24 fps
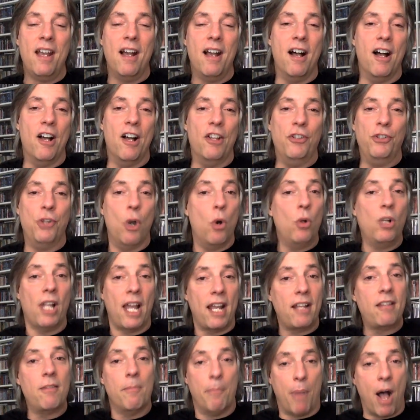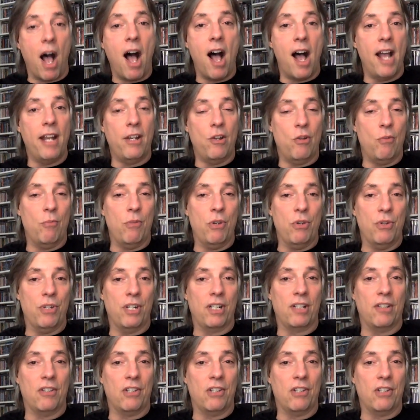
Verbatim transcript: uh, don't like to buy new music.